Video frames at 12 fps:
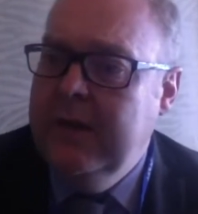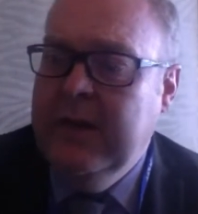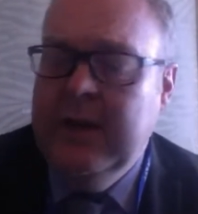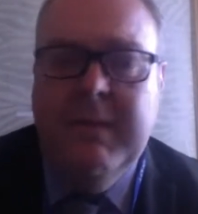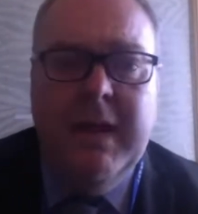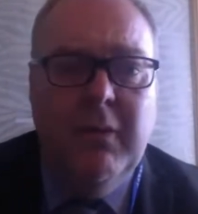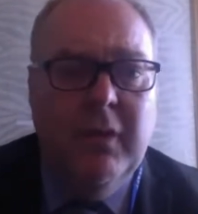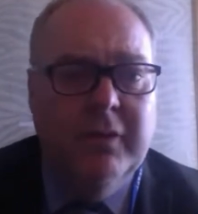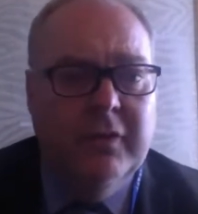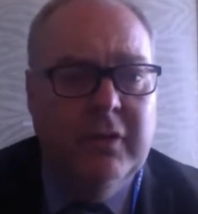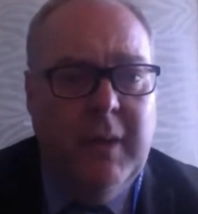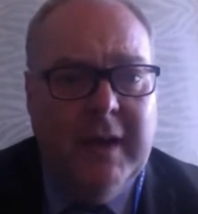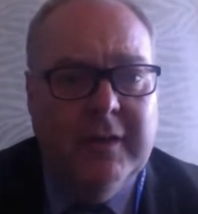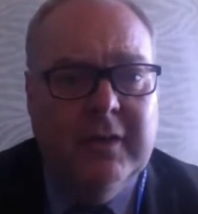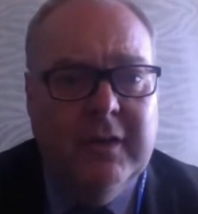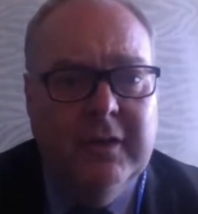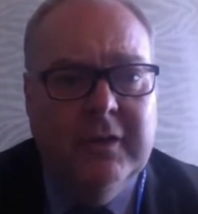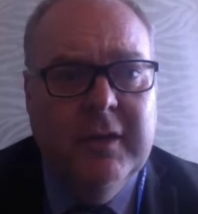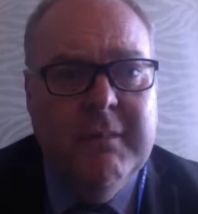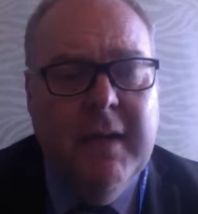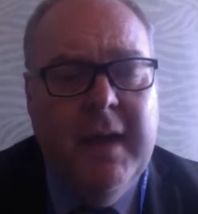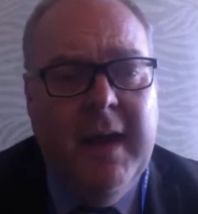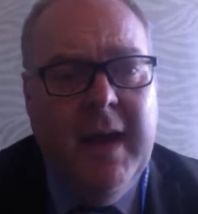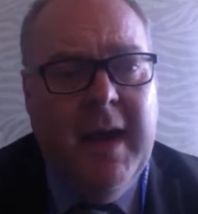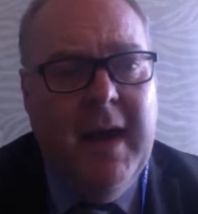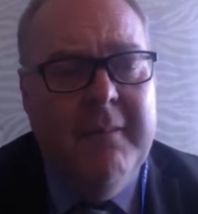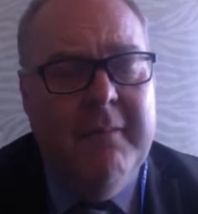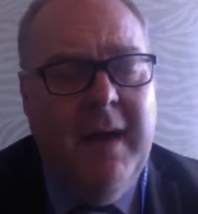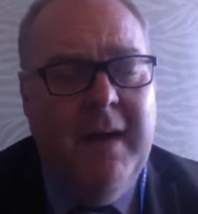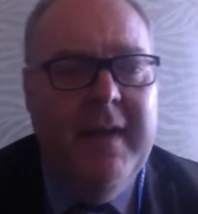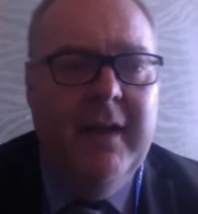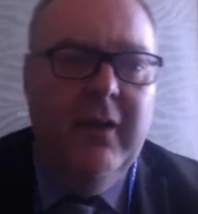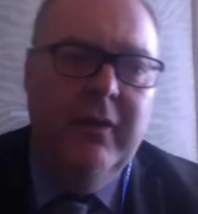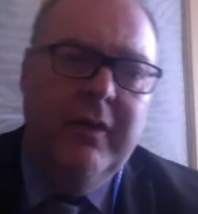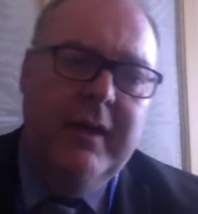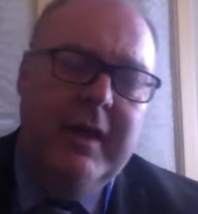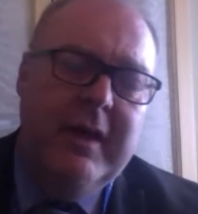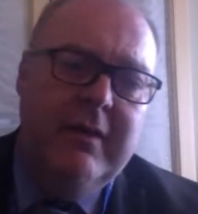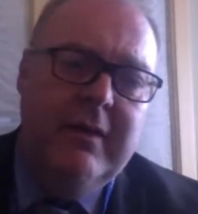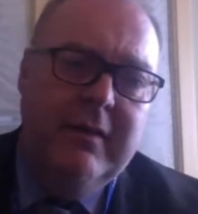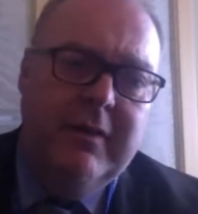that you may want to ask us. And then on the